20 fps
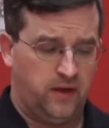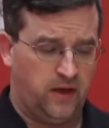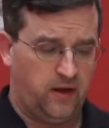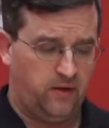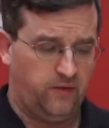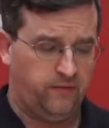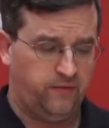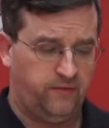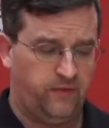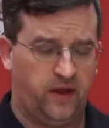
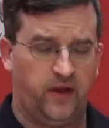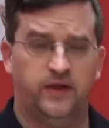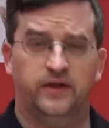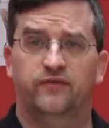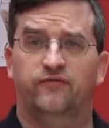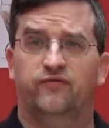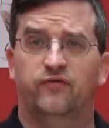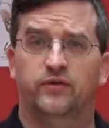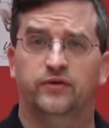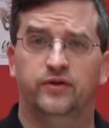Now,
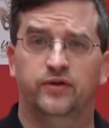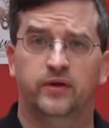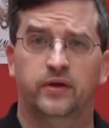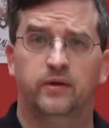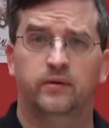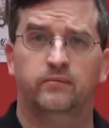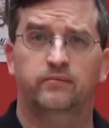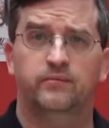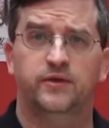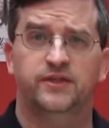uh, for
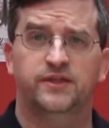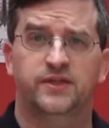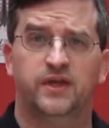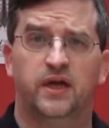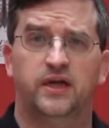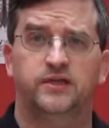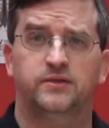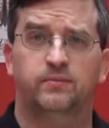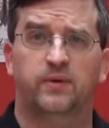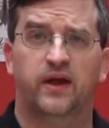doing
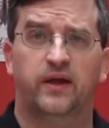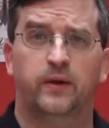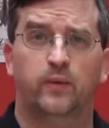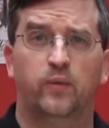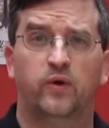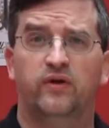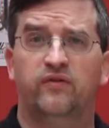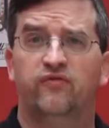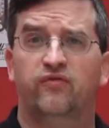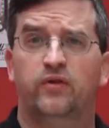massage
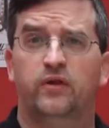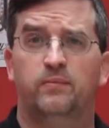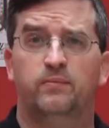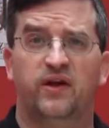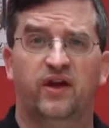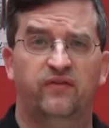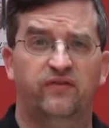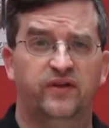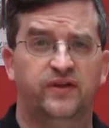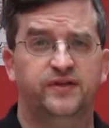body work for
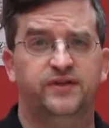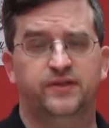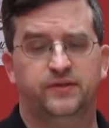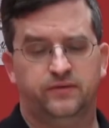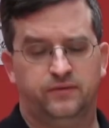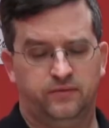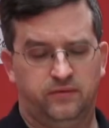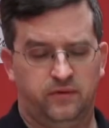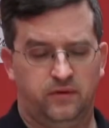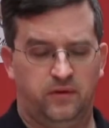the
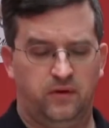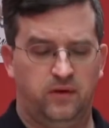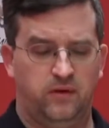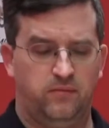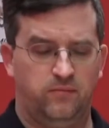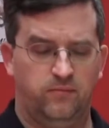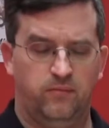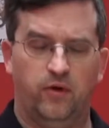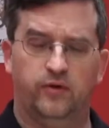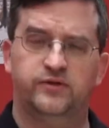pelvis,
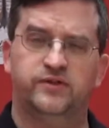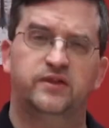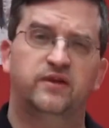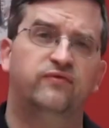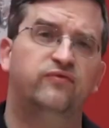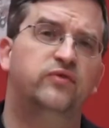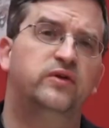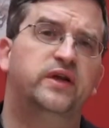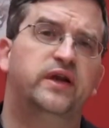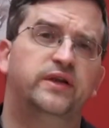
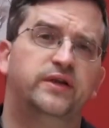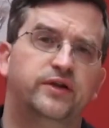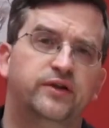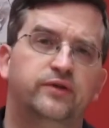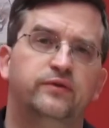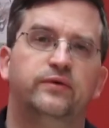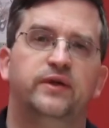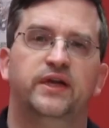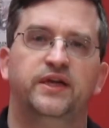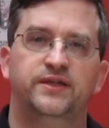most of what I
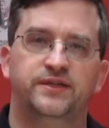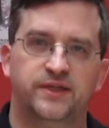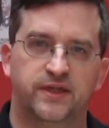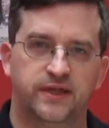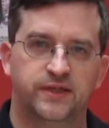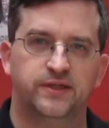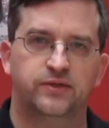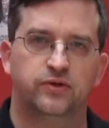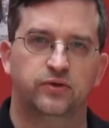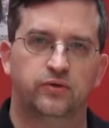do
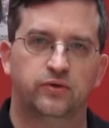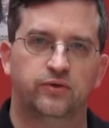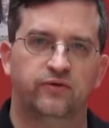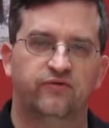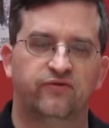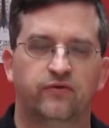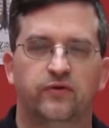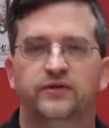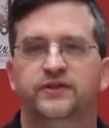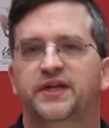is
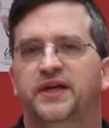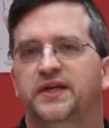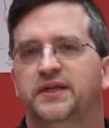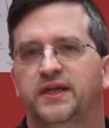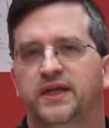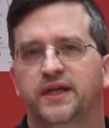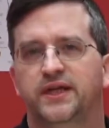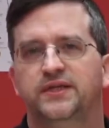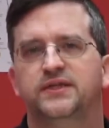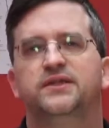external for
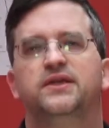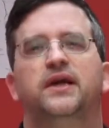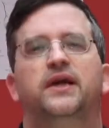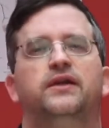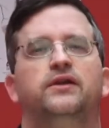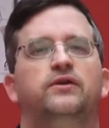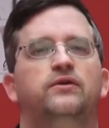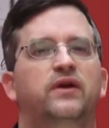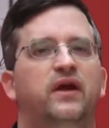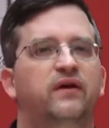techniques.
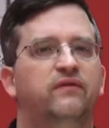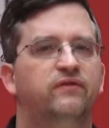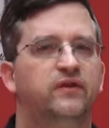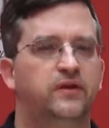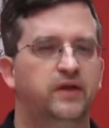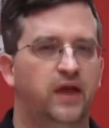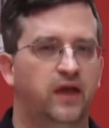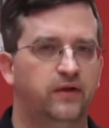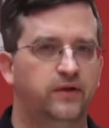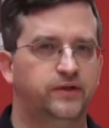I do have
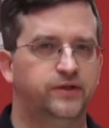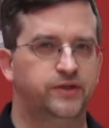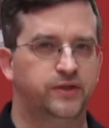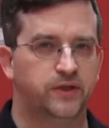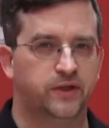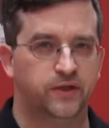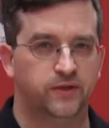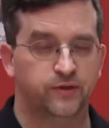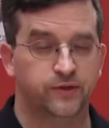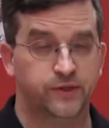the knowledge
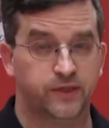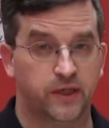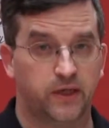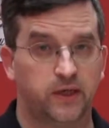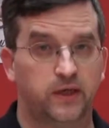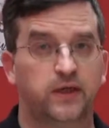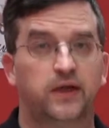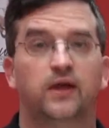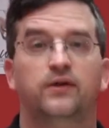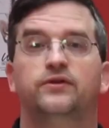and
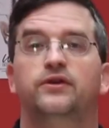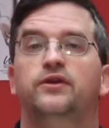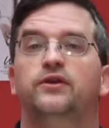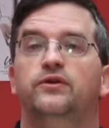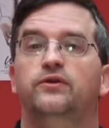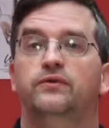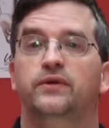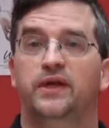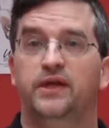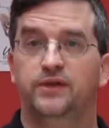understanding how
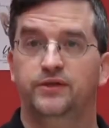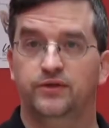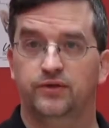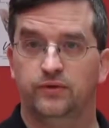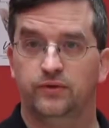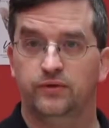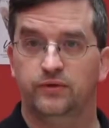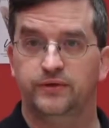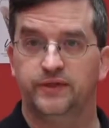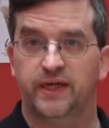to do
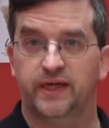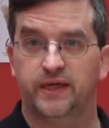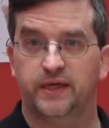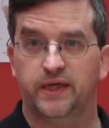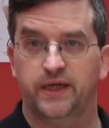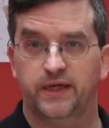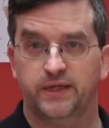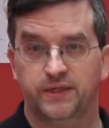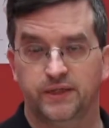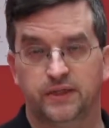internal
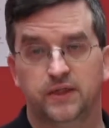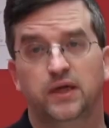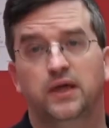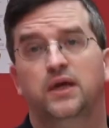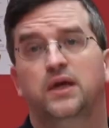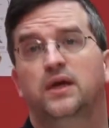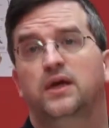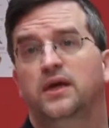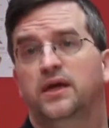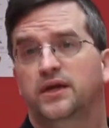techniques.
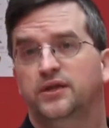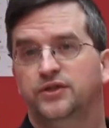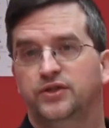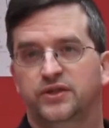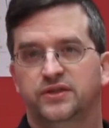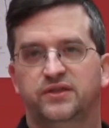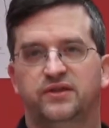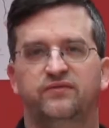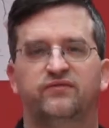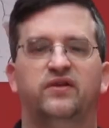
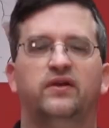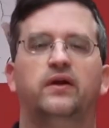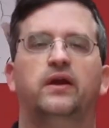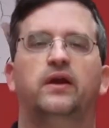It's just a